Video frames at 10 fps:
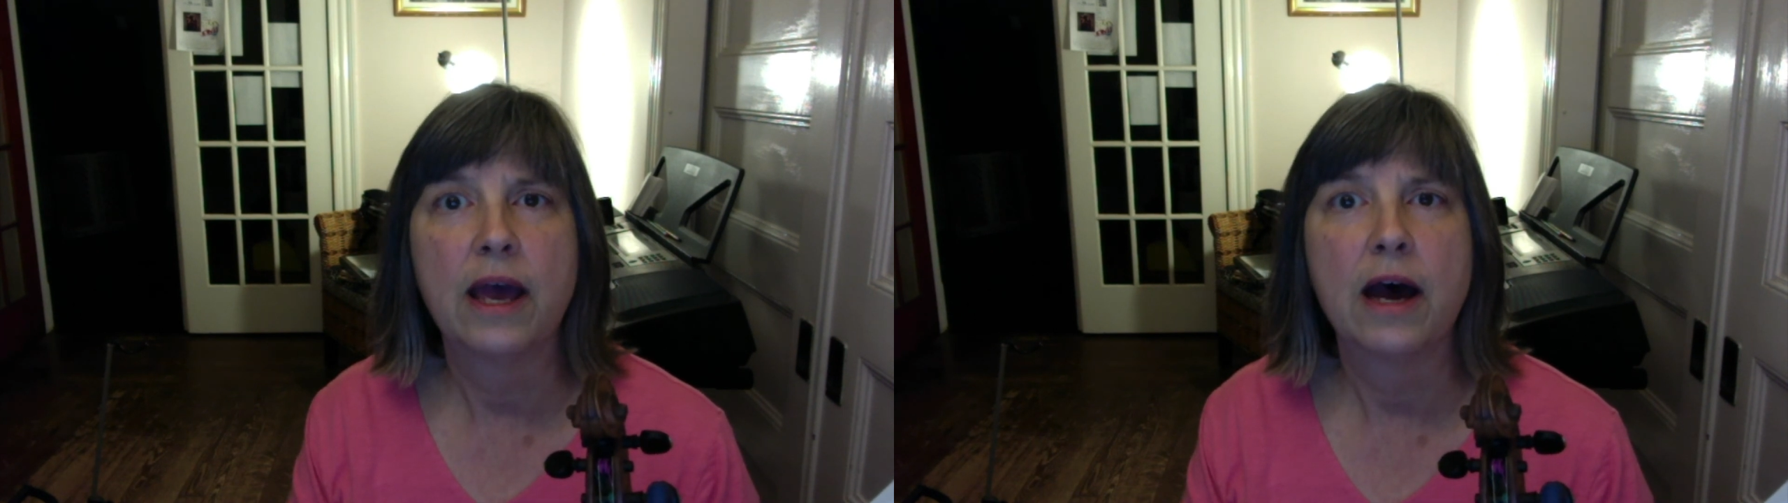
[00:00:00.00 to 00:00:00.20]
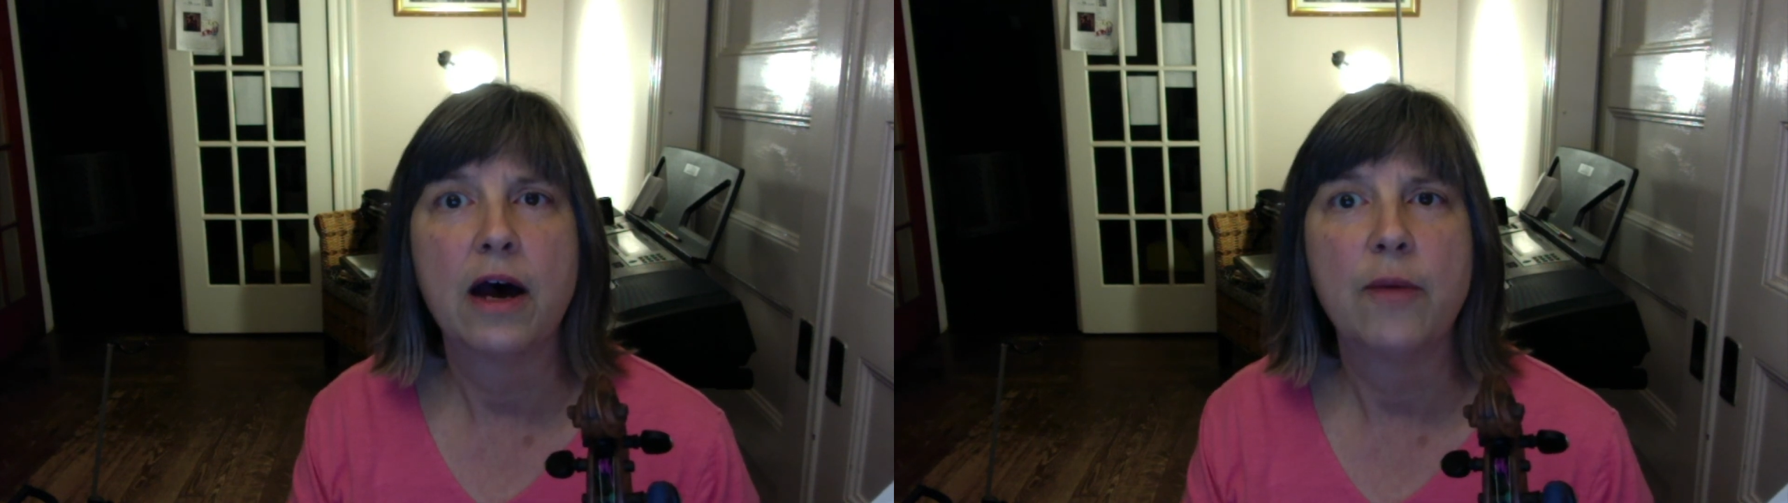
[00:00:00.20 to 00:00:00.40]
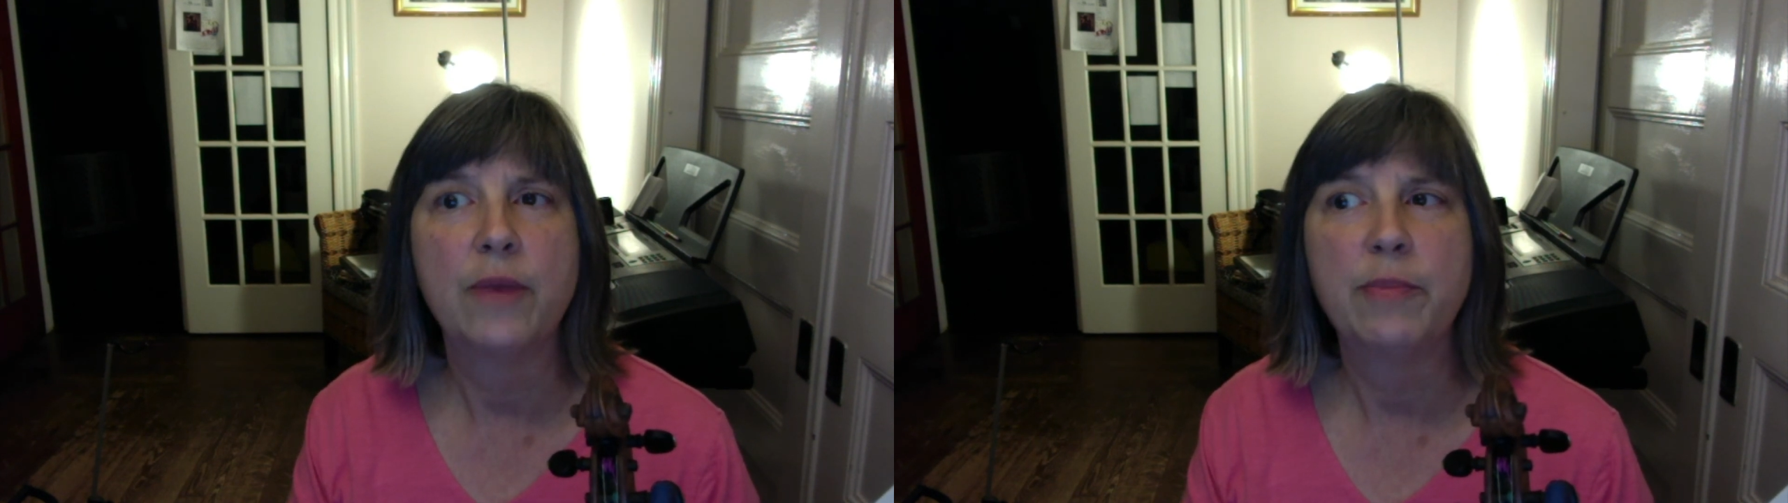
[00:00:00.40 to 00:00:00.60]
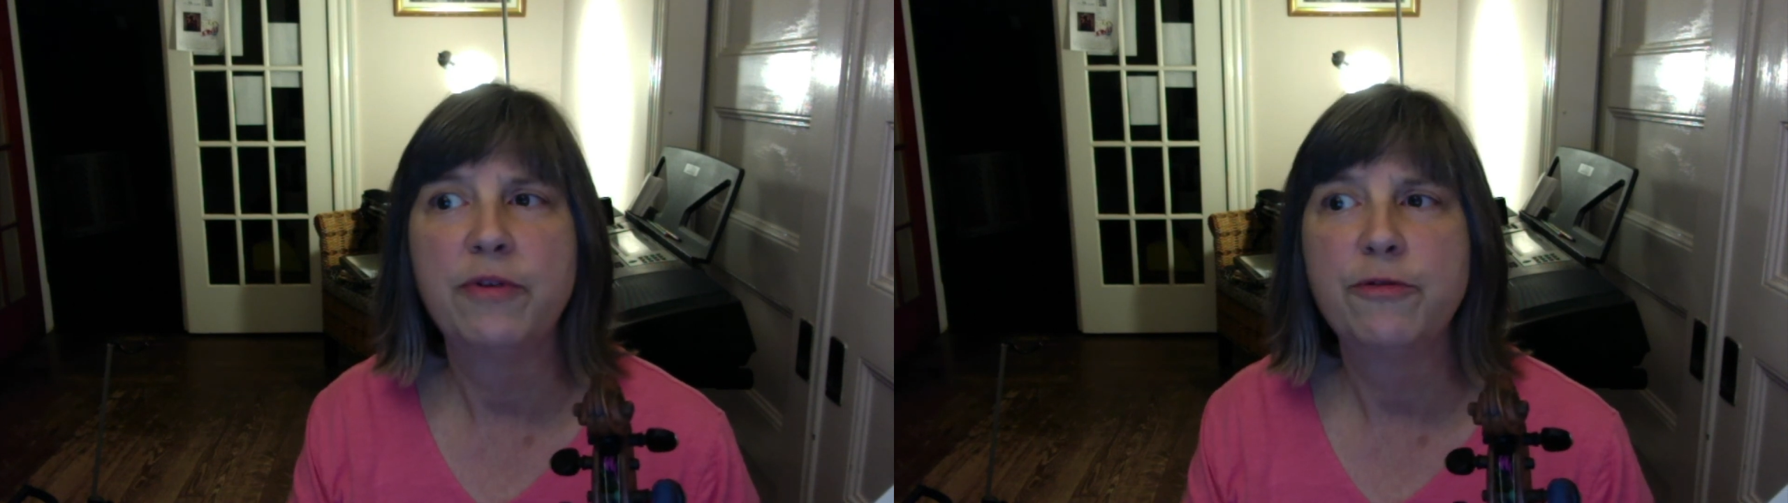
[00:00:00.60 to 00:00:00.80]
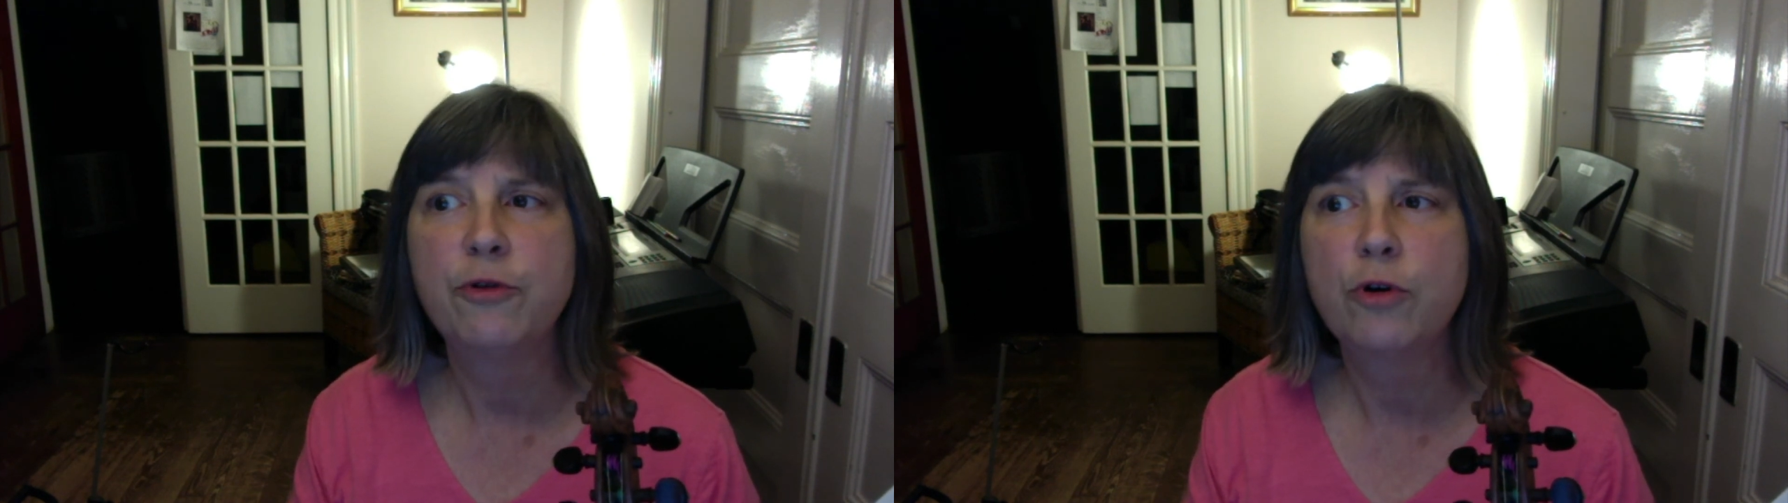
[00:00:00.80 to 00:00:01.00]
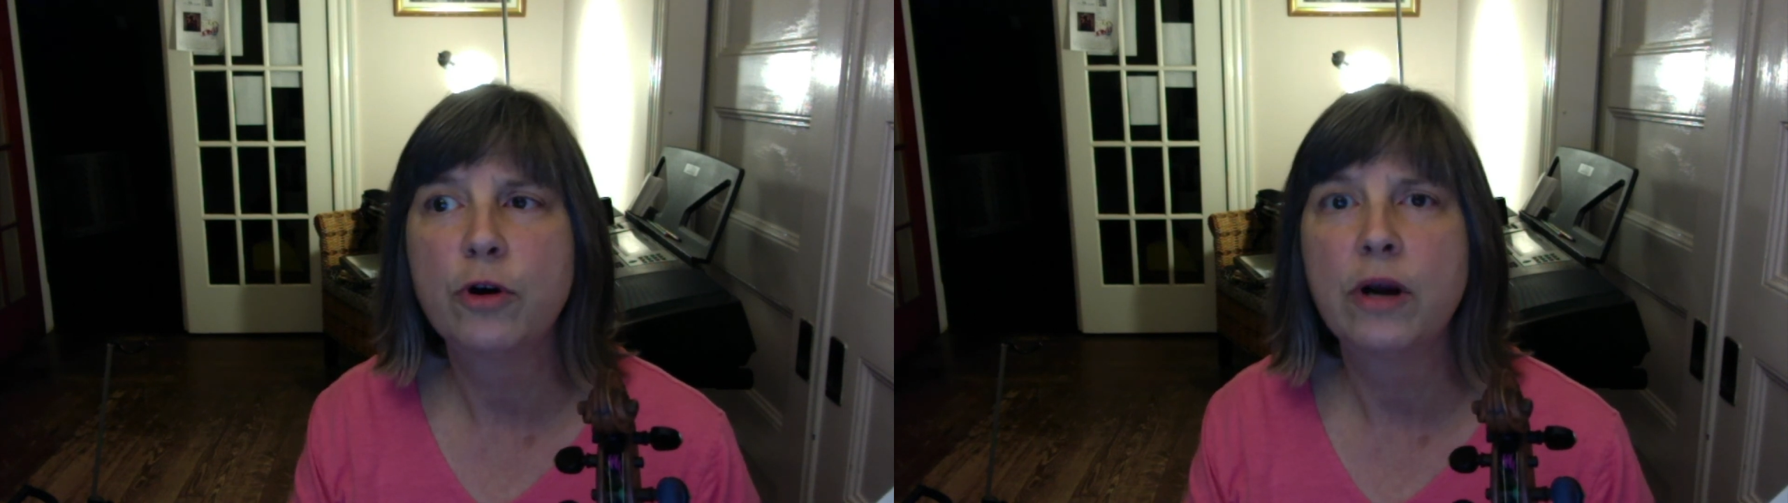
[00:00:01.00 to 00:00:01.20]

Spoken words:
And before